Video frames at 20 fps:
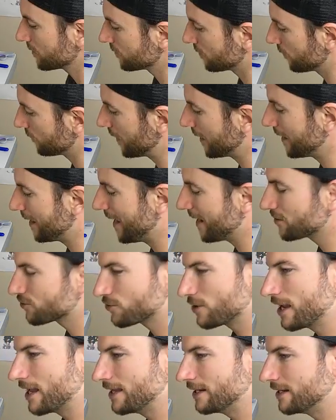So that
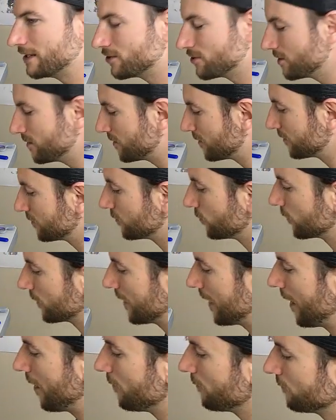extra 8 inches is to
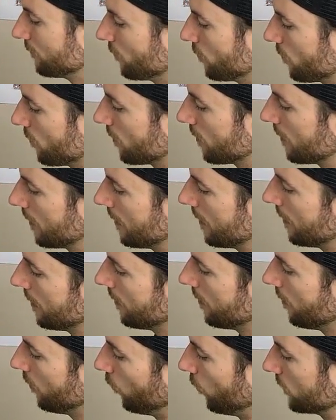account for
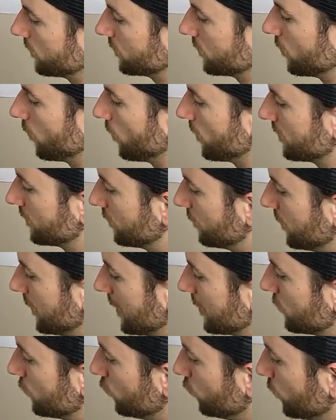what's going to be
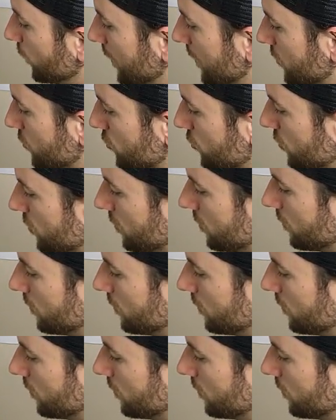a 2-inch